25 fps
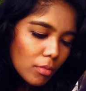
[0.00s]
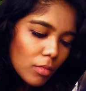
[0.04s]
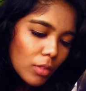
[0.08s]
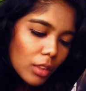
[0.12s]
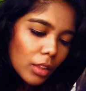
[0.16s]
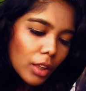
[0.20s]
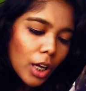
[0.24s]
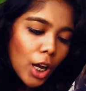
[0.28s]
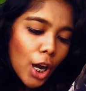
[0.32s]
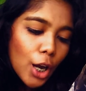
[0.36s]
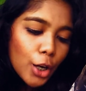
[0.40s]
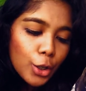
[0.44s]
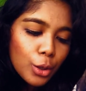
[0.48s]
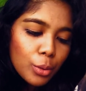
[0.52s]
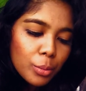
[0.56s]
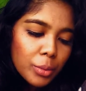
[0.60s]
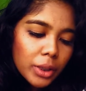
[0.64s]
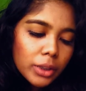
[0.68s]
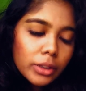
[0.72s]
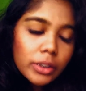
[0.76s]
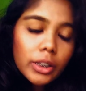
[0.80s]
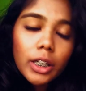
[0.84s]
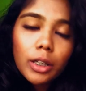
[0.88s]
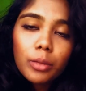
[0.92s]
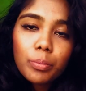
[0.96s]

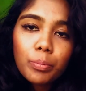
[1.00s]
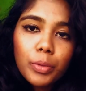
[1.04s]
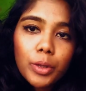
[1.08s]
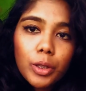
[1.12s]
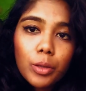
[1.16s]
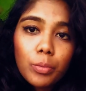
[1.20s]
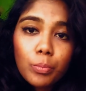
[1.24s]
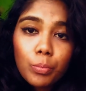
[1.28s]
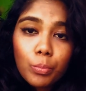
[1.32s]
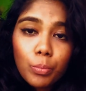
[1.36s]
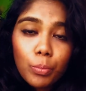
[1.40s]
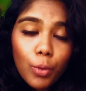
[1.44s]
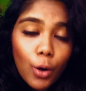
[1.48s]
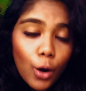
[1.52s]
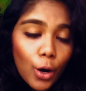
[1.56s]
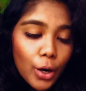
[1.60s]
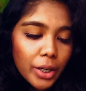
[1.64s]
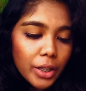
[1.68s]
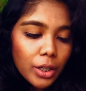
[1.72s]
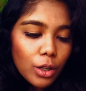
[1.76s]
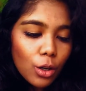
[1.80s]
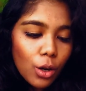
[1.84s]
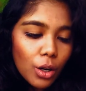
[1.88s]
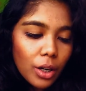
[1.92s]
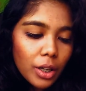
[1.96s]
aromatherapy
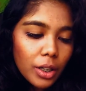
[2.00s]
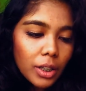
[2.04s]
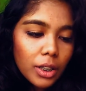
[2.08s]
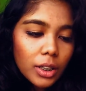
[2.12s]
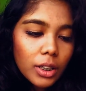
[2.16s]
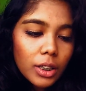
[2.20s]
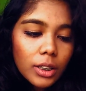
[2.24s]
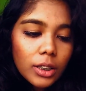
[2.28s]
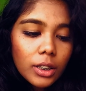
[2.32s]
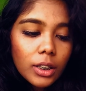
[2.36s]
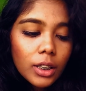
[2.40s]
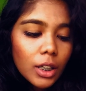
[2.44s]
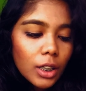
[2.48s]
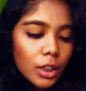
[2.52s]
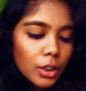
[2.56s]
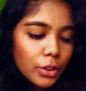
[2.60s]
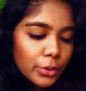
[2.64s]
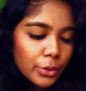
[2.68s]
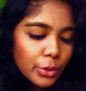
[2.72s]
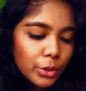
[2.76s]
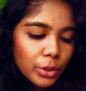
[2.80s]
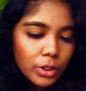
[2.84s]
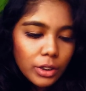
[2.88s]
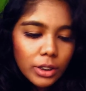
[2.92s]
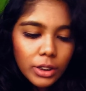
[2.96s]
body oil.
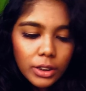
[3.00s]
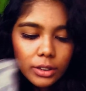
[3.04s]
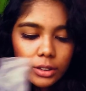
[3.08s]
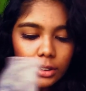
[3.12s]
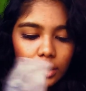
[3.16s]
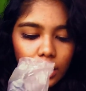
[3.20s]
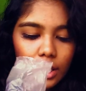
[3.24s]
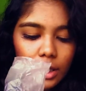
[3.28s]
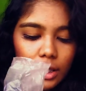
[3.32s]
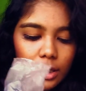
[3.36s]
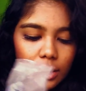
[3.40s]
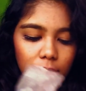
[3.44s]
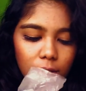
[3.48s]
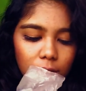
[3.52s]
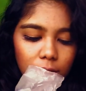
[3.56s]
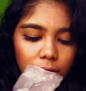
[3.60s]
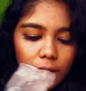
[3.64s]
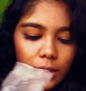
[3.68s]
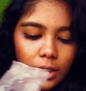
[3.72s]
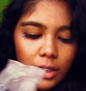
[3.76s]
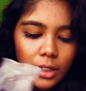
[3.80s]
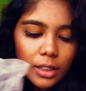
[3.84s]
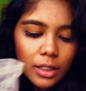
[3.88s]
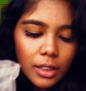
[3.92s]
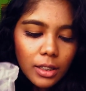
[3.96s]
So this is
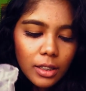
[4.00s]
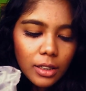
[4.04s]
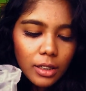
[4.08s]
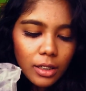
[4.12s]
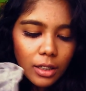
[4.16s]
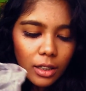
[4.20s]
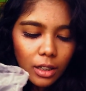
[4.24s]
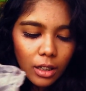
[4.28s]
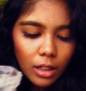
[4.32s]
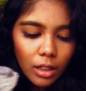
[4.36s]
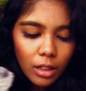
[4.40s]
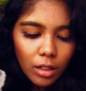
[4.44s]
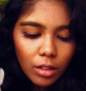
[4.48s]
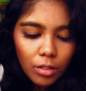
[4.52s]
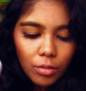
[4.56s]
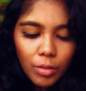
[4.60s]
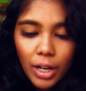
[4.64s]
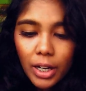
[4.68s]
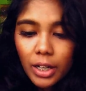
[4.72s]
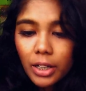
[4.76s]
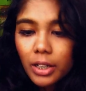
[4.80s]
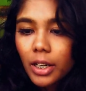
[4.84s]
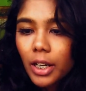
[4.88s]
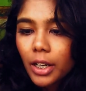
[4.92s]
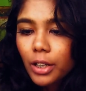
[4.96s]
the
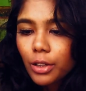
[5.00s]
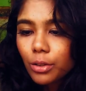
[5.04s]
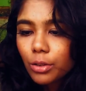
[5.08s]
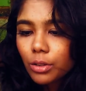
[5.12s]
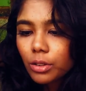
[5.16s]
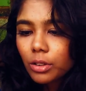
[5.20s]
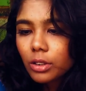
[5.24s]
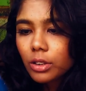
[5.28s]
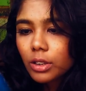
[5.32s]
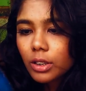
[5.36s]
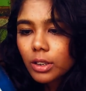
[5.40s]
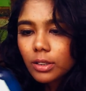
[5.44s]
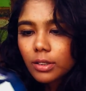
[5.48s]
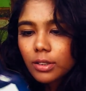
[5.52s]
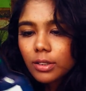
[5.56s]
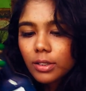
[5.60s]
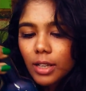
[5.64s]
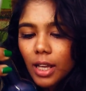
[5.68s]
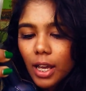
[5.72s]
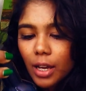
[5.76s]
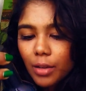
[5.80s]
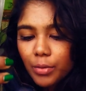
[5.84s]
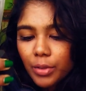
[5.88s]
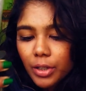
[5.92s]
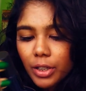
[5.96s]
one I took, this
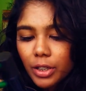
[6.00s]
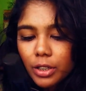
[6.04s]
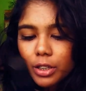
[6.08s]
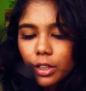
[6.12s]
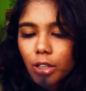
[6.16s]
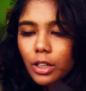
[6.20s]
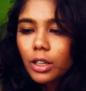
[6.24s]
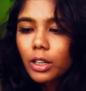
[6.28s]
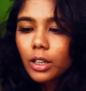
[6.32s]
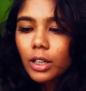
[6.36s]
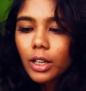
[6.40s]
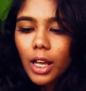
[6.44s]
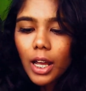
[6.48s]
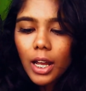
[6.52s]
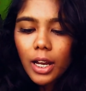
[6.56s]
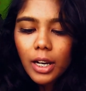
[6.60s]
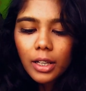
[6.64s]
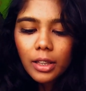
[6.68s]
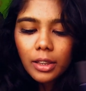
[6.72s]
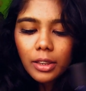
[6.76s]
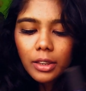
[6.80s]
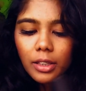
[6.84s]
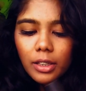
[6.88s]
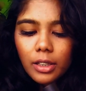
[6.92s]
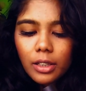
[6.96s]
lavender,
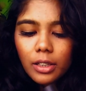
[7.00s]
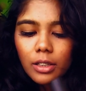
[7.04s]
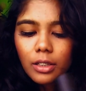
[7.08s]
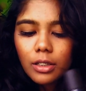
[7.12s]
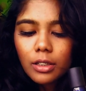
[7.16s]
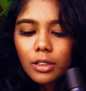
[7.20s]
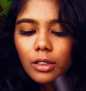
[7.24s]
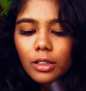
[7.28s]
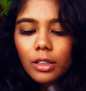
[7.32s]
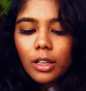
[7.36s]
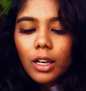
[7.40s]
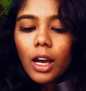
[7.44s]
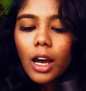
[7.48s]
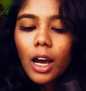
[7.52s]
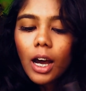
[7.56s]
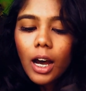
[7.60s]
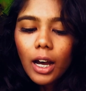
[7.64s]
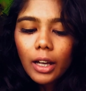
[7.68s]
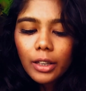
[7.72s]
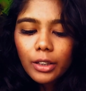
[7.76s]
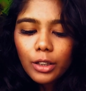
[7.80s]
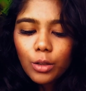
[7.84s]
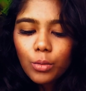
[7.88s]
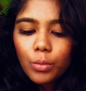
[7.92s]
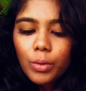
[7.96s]
and the
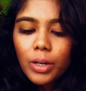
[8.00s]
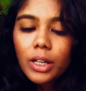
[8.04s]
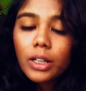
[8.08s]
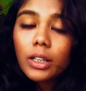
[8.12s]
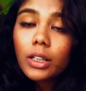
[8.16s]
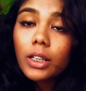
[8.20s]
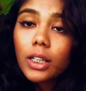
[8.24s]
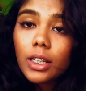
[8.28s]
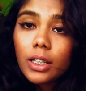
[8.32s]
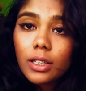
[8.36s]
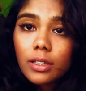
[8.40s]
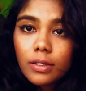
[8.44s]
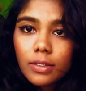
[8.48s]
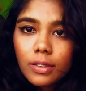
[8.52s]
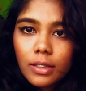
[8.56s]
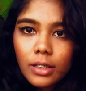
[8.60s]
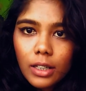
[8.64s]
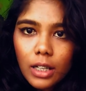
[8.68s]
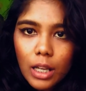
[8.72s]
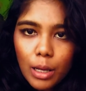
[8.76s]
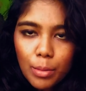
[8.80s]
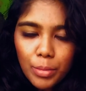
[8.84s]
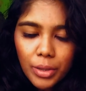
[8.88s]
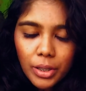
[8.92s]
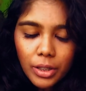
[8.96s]
other one is the
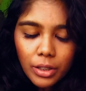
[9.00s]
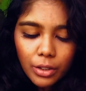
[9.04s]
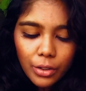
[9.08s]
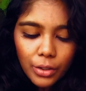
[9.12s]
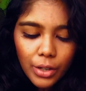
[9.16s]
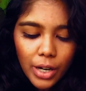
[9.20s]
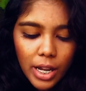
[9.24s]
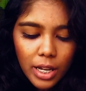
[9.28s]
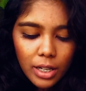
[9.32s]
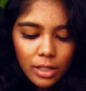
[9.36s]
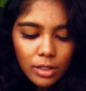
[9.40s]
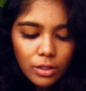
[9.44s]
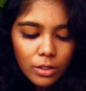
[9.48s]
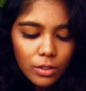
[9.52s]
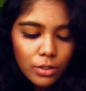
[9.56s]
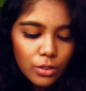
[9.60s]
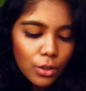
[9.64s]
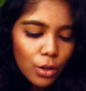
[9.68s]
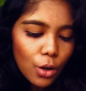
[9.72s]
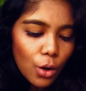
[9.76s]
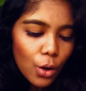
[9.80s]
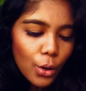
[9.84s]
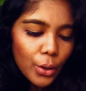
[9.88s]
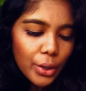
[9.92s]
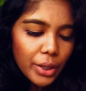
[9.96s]
lemongrass
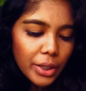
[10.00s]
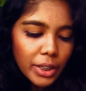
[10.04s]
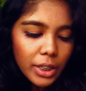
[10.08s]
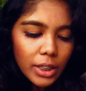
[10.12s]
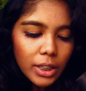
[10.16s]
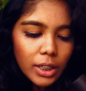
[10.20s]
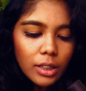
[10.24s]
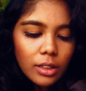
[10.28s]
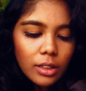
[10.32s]
oil.